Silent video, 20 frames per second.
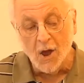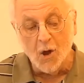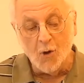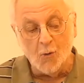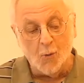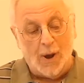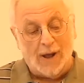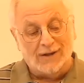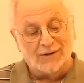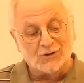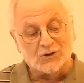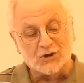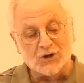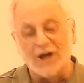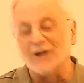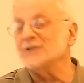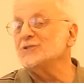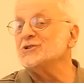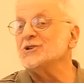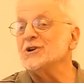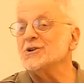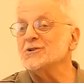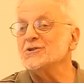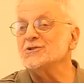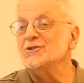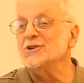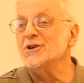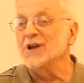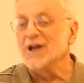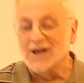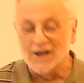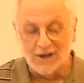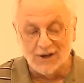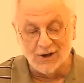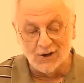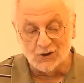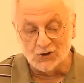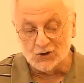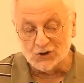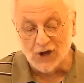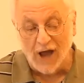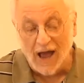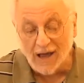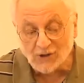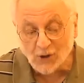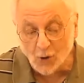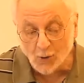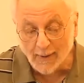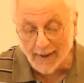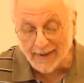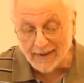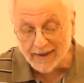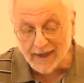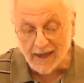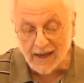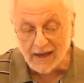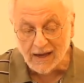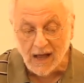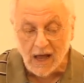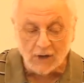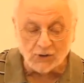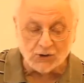Well sheltered, shadow-making,